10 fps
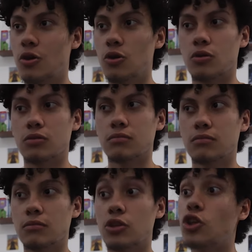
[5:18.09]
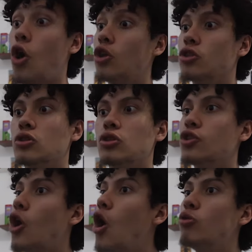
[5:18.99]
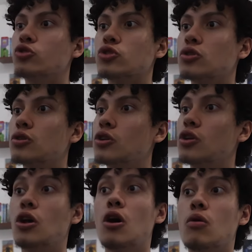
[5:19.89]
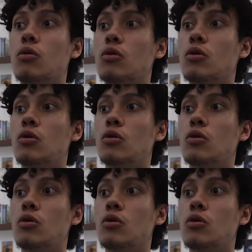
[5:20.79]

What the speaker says: Who? Don't. No. No.